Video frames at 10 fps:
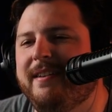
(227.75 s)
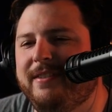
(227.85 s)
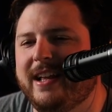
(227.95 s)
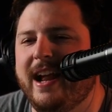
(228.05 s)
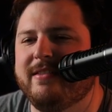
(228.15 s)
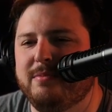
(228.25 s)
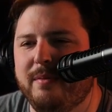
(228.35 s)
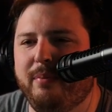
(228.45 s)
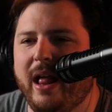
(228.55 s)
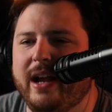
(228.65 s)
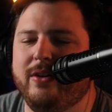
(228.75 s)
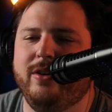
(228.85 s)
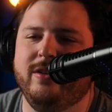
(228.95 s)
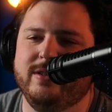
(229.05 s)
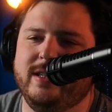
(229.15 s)
I feel like I have to put
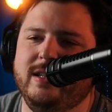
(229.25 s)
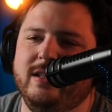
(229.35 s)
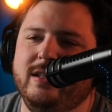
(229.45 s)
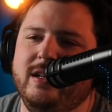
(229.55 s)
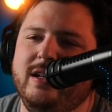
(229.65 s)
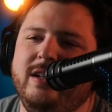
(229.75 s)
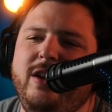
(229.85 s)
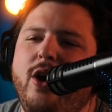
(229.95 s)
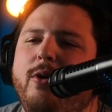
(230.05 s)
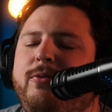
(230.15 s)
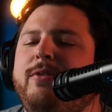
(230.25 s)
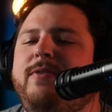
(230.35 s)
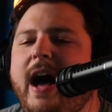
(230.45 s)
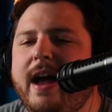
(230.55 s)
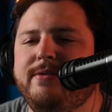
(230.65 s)
Blackguard on C. No, for
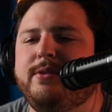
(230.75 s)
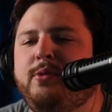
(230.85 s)
fives,